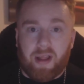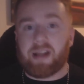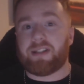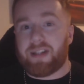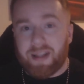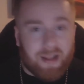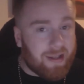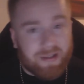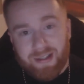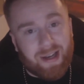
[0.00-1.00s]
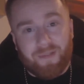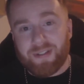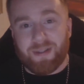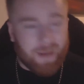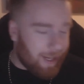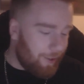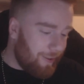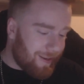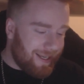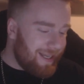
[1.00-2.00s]
That's the thing that delivers the big
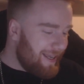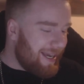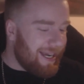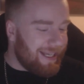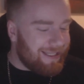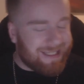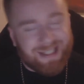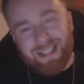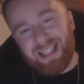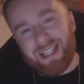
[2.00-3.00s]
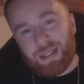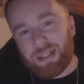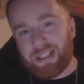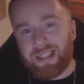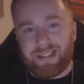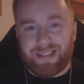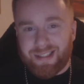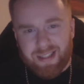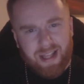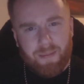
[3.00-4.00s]
hook, and the
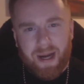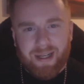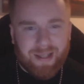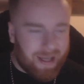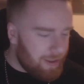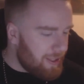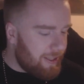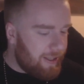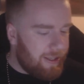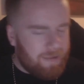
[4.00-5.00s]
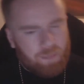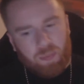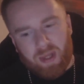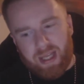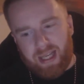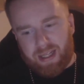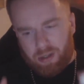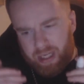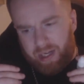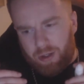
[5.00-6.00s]
custards in the backline there, it
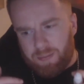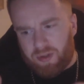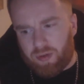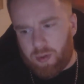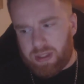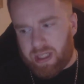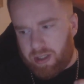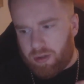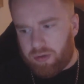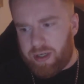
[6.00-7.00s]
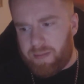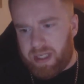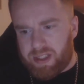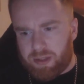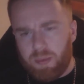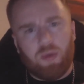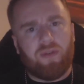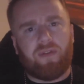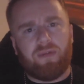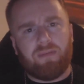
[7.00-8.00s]
kind of comes through as like a creamy, smooth